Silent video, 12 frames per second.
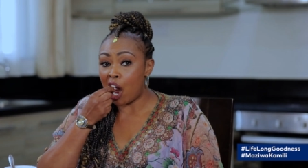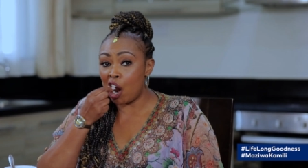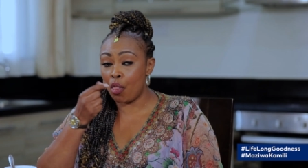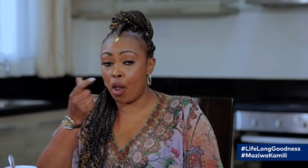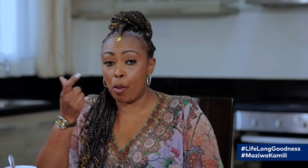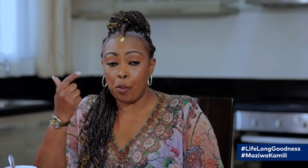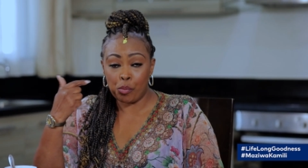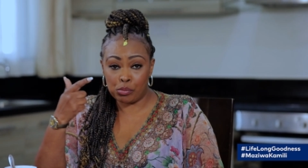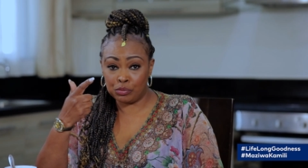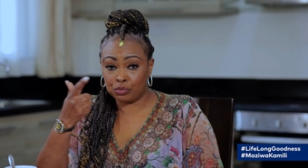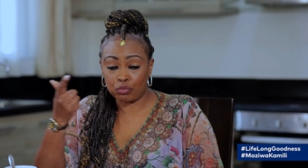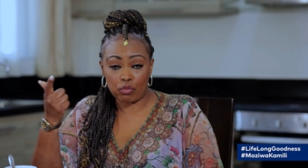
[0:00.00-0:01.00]
And
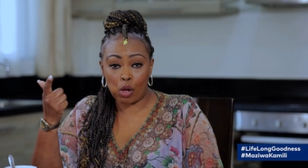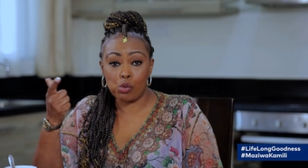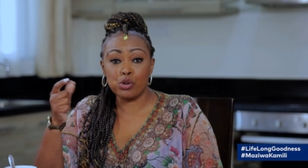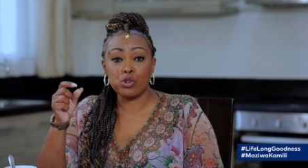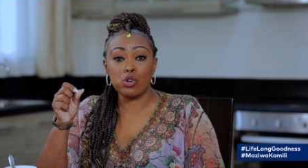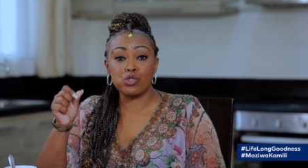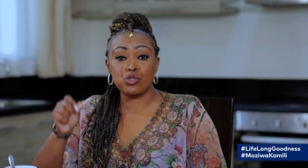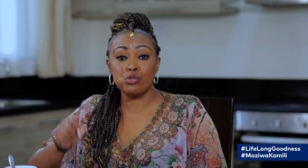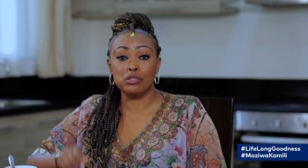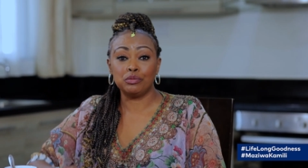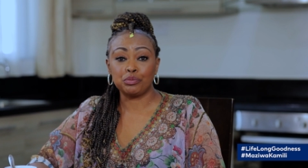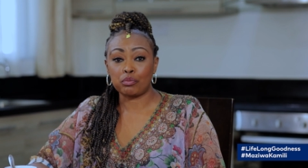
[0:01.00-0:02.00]
then we'll talk
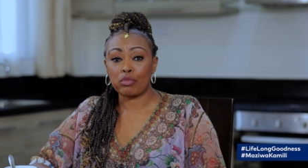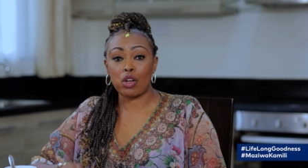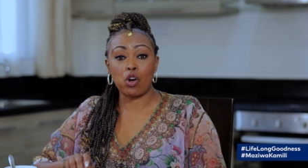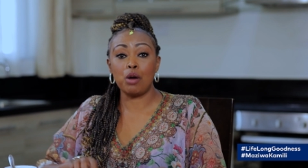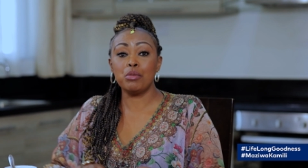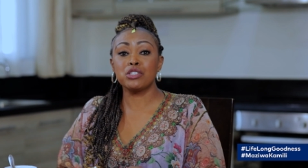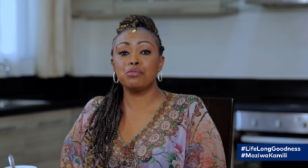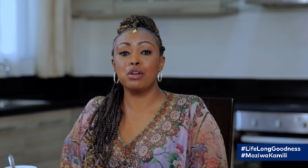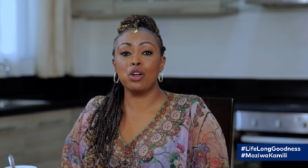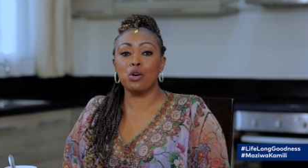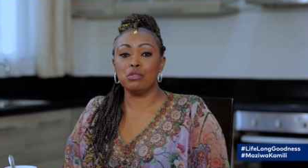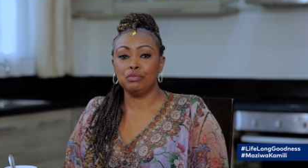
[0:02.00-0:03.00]
soon. Comments
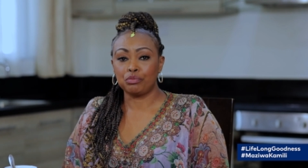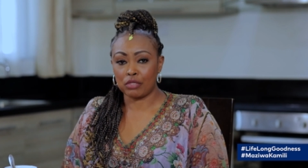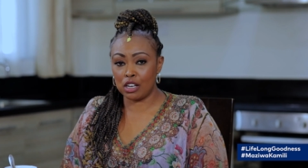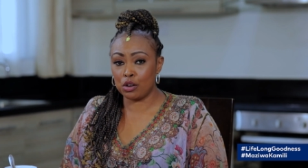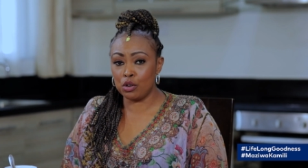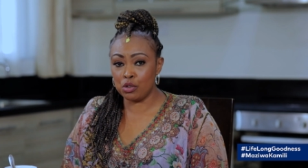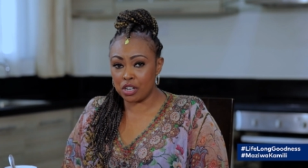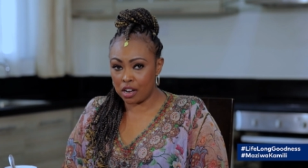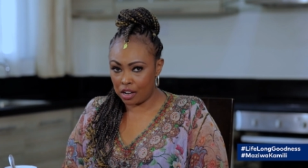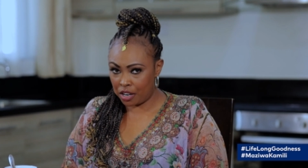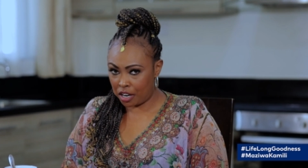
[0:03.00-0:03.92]
below, including